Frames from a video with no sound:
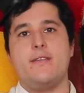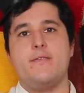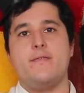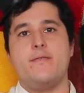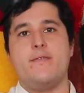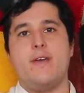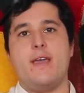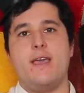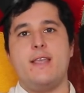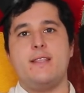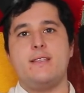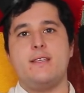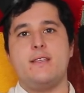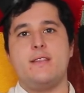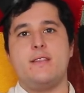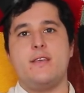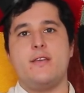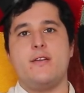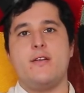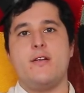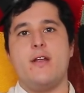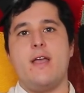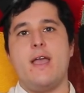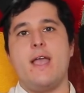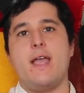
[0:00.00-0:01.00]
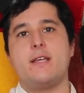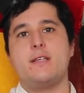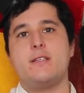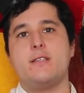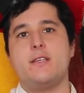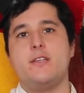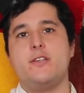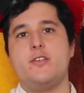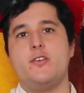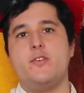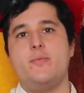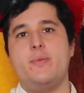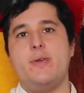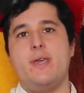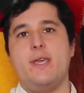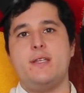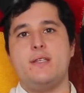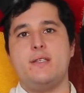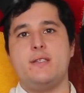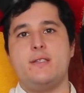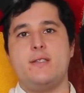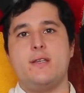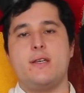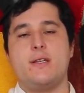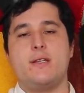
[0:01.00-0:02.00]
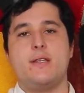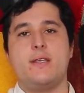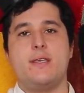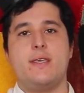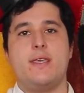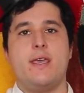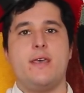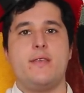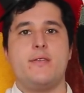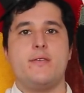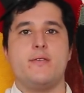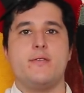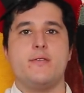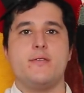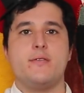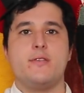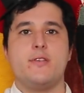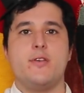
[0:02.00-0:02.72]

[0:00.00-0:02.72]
and finds that there are actually two pages stuck together,